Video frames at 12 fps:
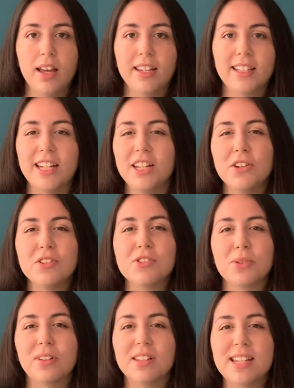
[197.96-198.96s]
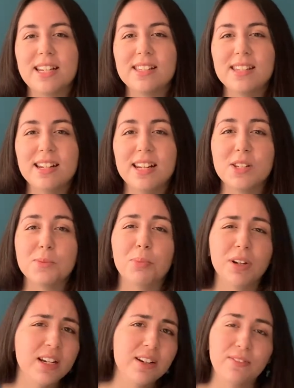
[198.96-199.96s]
Getting your soil tested is
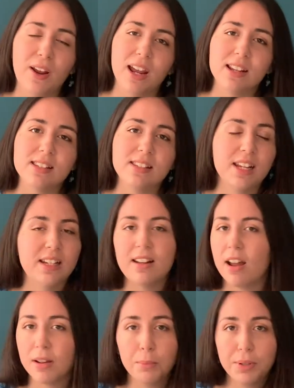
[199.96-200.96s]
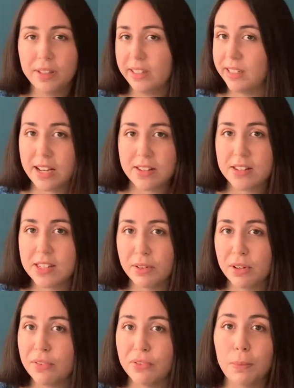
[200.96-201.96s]
pretty advanced and not completely
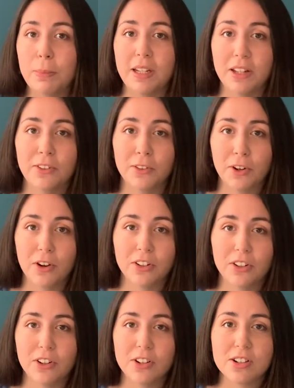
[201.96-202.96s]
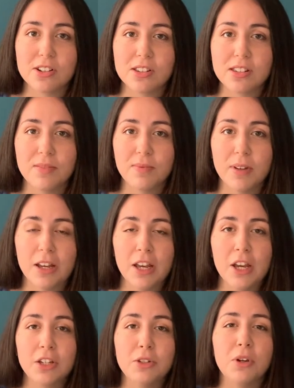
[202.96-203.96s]
necessary for beginner gardeners.
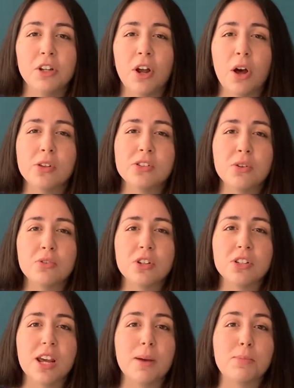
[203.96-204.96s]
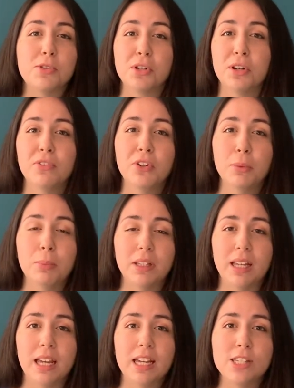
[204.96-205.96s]
You can also just observe your
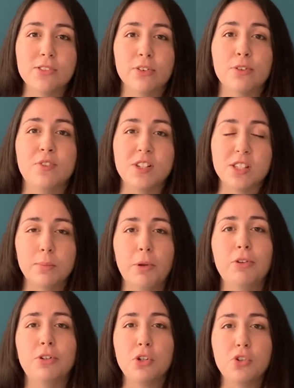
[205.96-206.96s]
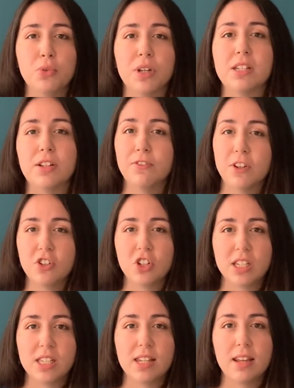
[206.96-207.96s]
plants for visible nutrient
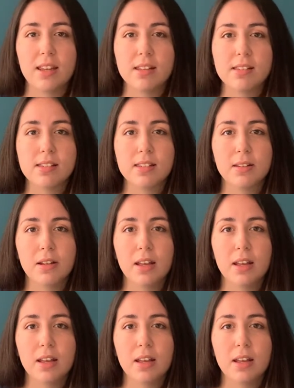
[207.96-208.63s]
deficiencies.